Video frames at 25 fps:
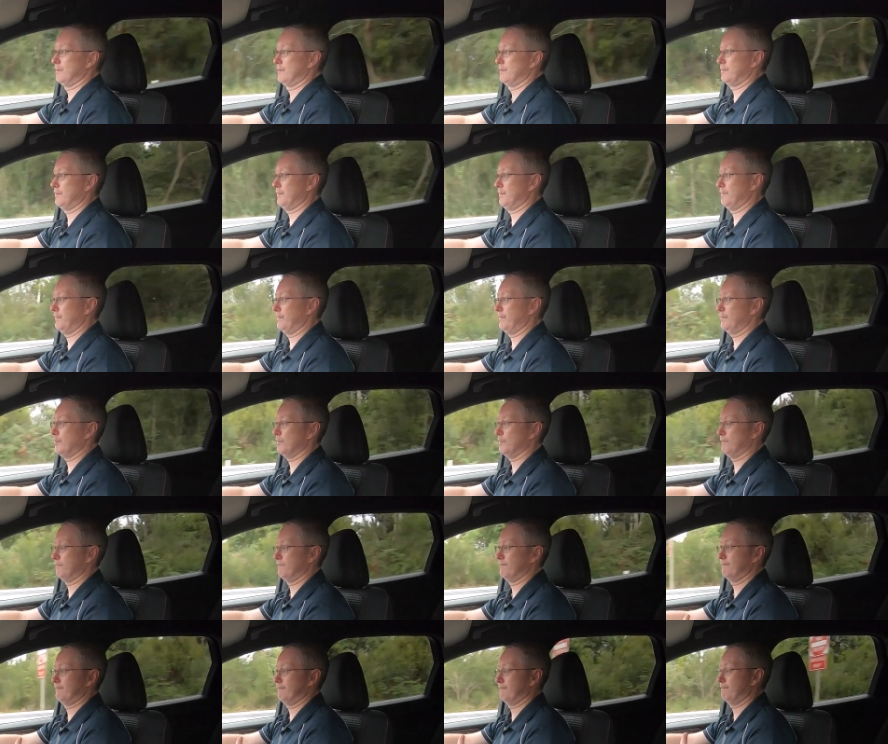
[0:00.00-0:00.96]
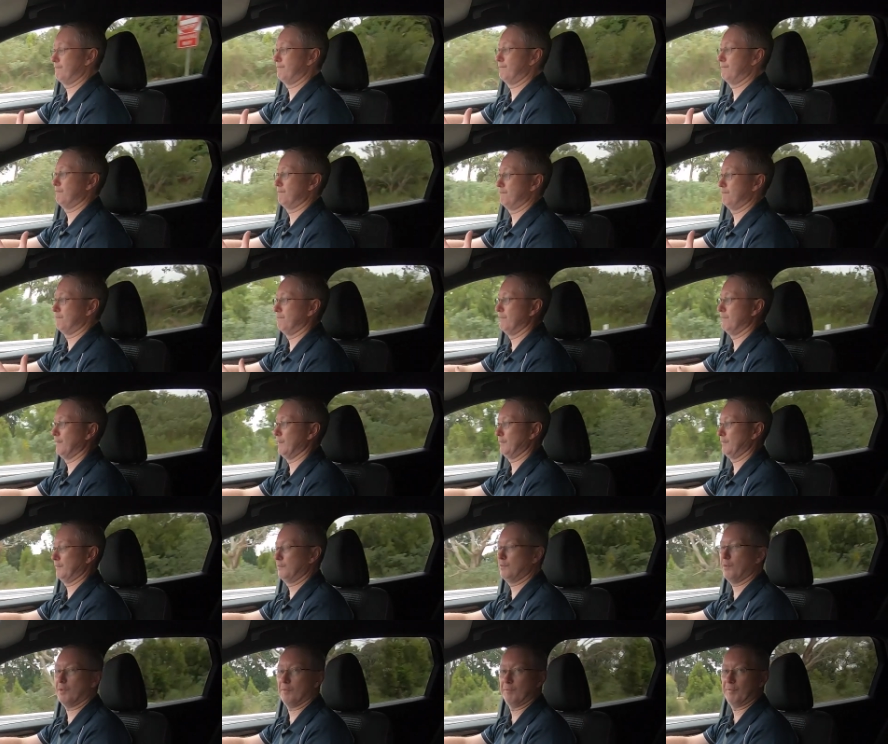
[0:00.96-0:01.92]
So if you've got
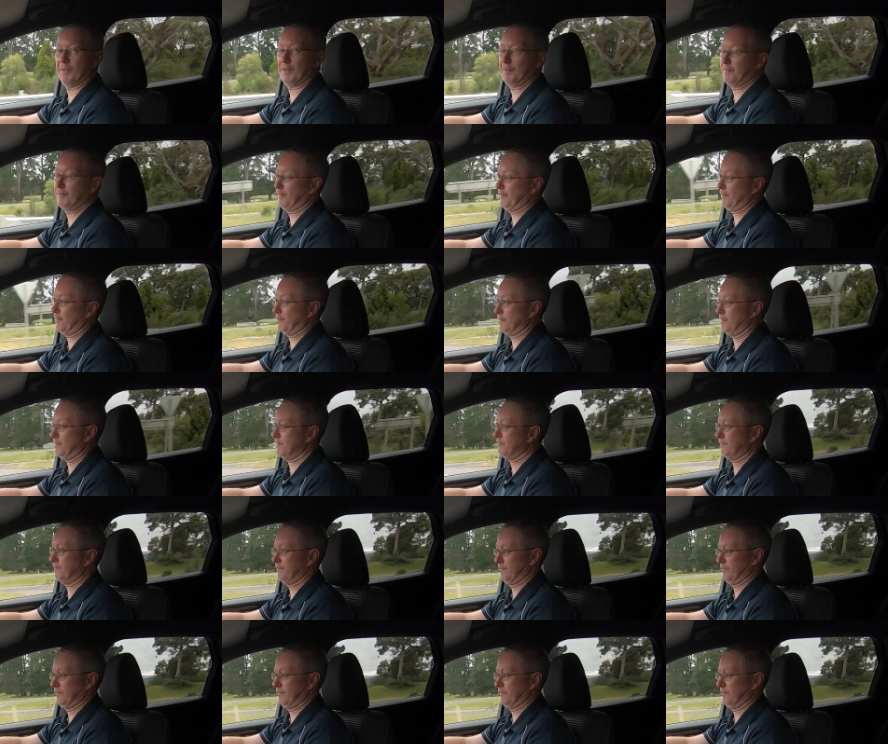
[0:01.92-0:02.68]
quite big feet,